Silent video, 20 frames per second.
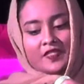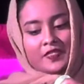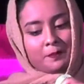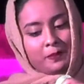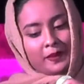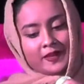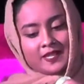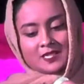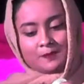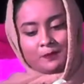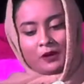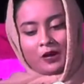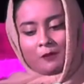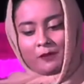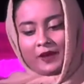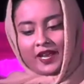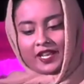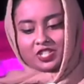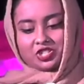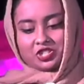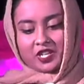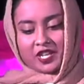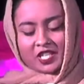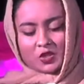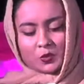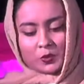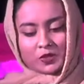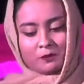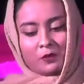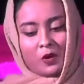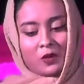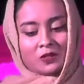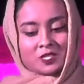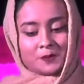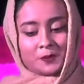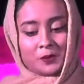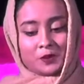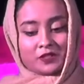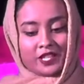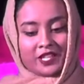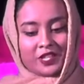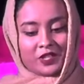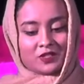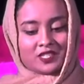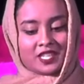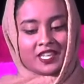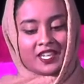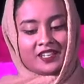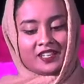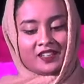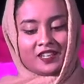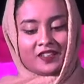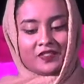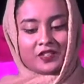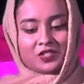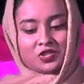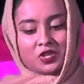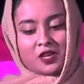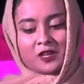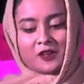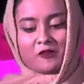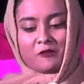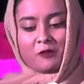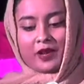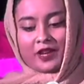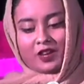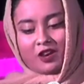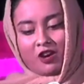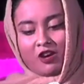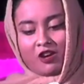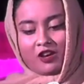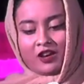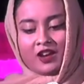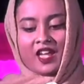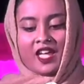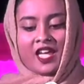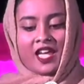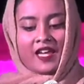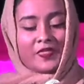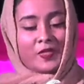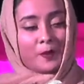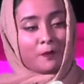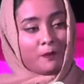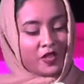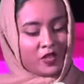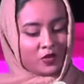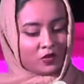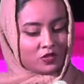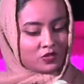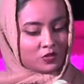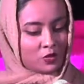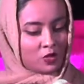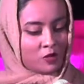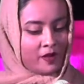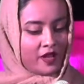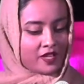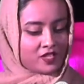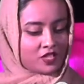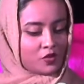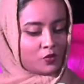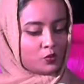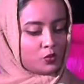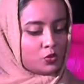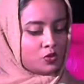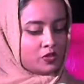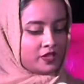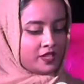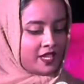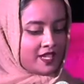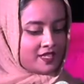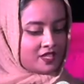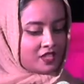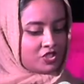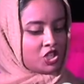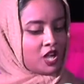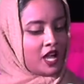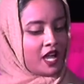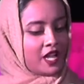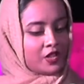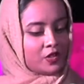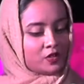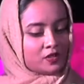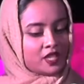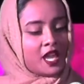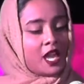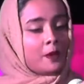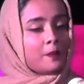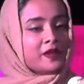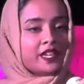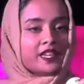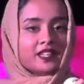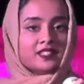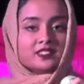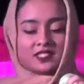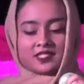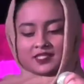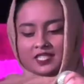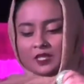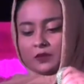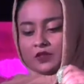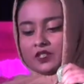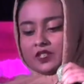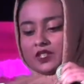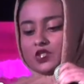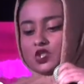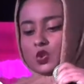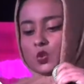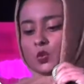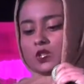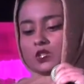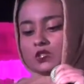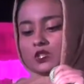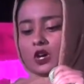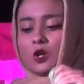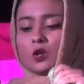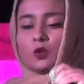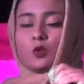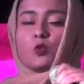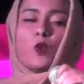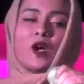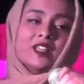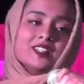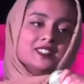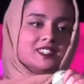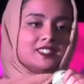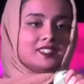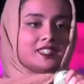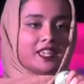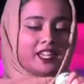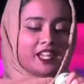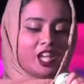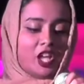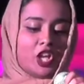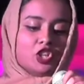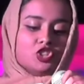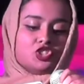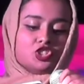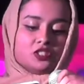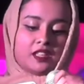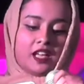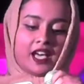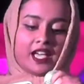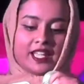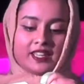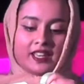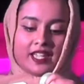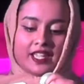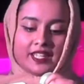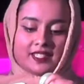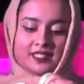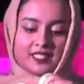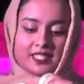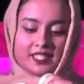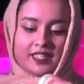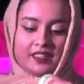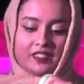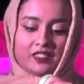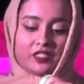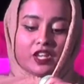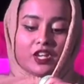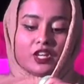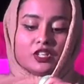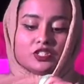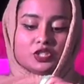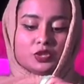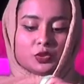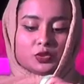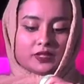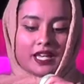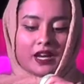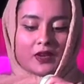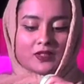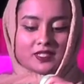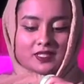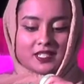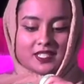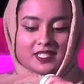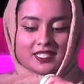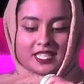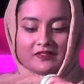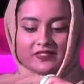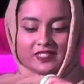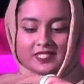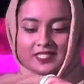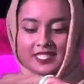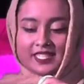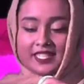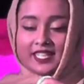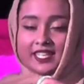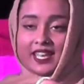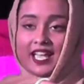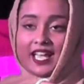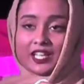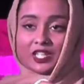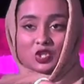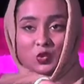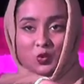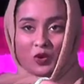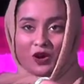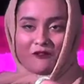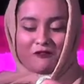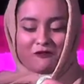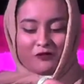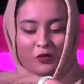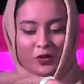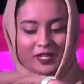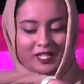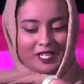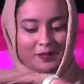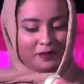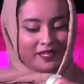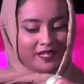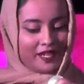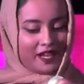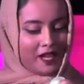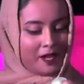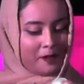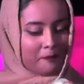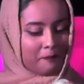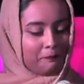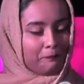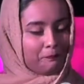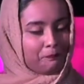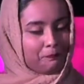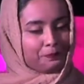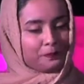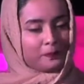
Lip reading: The baseball bat shanked with multiple nails hidden in the trunk of my car. And the maelstrom, as unruly as a child, began to simmer into a lull. Wednesday, July 19th, 2017 at 12:40 p.m.